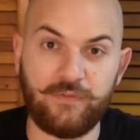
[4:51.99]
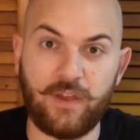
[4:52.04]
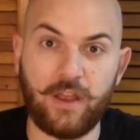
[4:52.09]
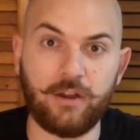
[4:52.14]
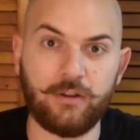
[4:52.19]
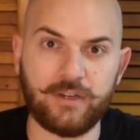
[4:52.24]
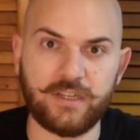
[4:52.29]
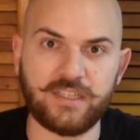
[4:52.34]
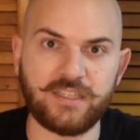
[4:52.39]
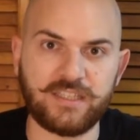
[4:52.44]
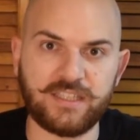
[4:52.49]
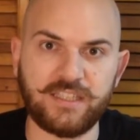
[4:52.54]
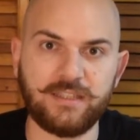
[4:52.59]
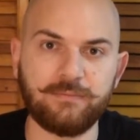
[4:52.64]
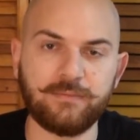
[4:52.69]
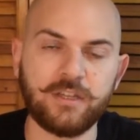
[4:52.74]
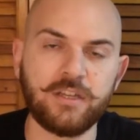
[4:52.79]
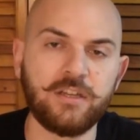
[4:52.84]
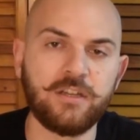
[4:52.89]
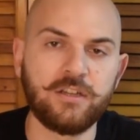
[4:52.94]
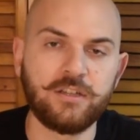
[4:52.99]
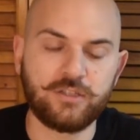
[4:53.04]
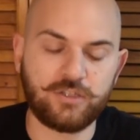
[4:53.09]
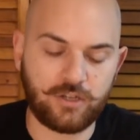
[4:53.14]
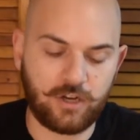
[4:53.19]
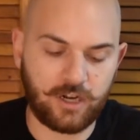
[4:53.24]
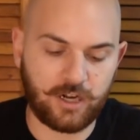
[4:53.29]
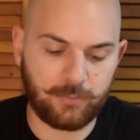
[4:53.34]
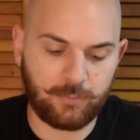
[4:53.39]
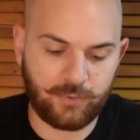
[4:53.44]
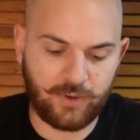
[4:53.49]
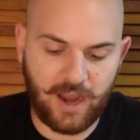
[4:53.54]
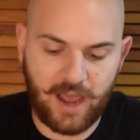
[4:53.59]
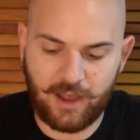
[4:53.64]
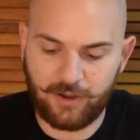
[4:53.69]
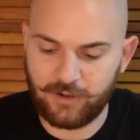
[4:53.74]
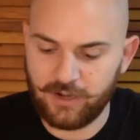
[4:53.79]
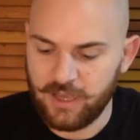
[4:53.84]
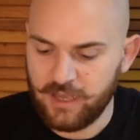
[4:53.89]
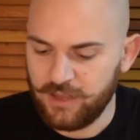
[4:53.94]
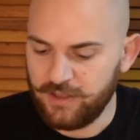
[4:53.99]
very deep dark brown.